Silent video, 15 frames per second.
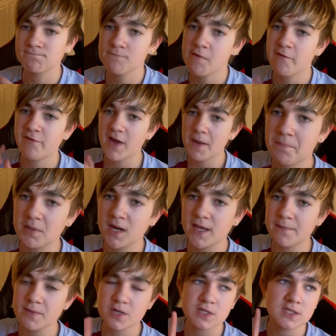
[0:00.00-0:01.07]
fair play
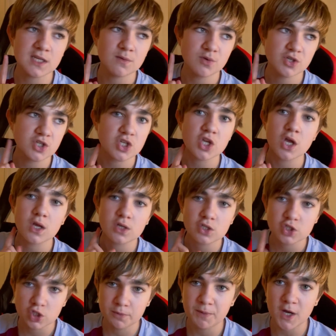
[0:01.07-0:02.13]
because he was
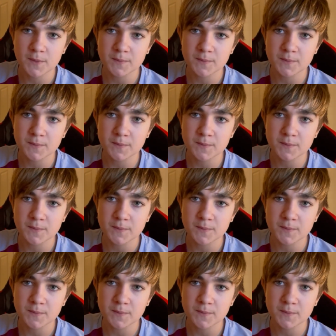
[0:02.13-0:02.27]
superb